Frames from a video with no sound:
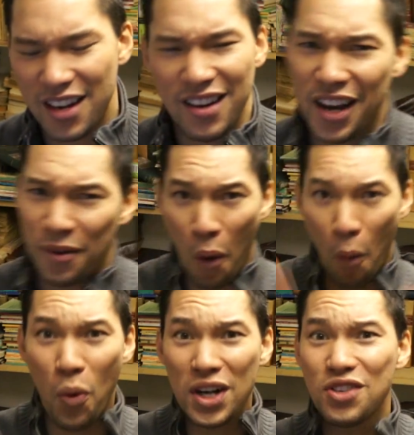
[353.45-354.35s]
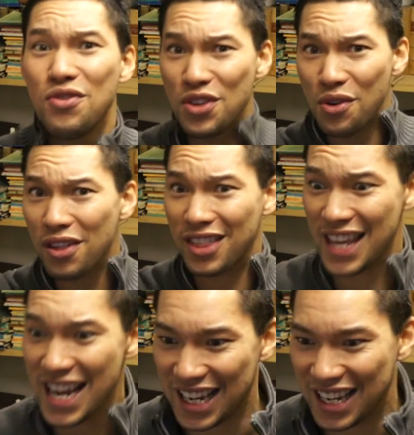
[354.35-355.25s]
Now, what do you
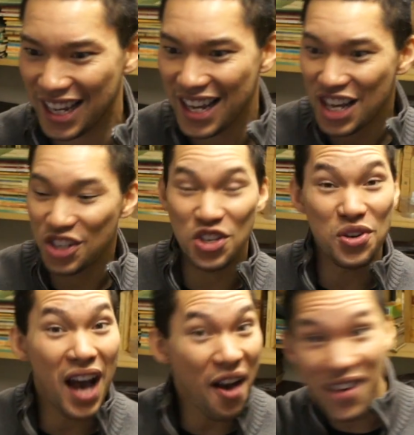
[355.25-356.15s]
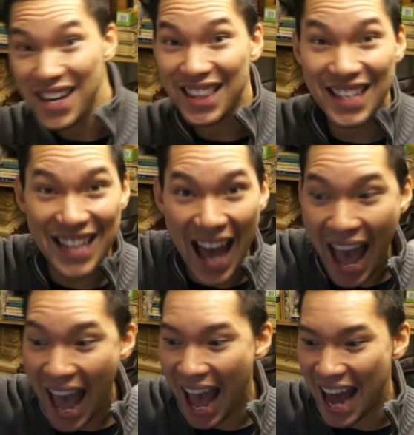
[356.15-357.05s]
think? Do you have anything to
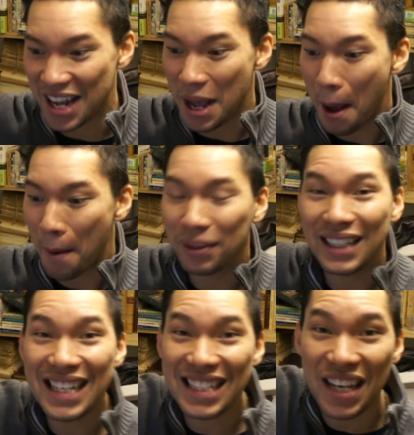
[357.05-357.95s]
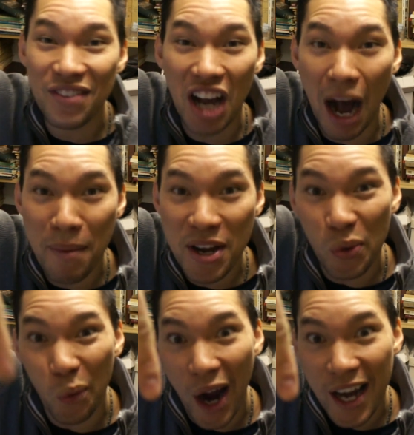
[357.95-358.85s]
add? Please leave a comment
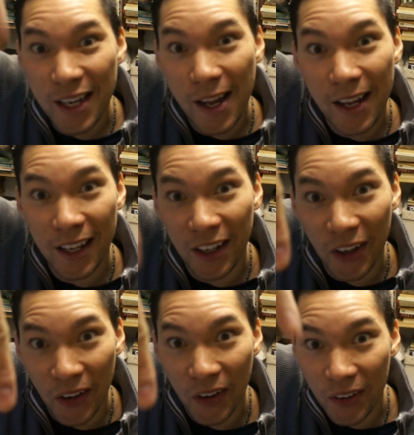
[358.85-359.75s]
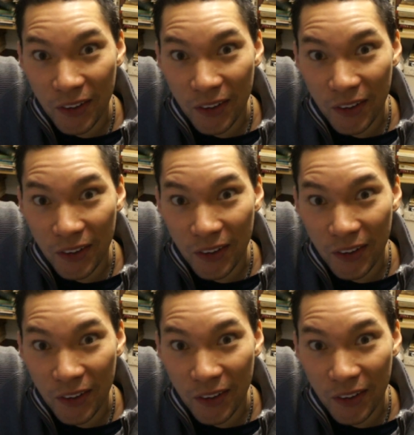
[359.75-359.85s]
right here.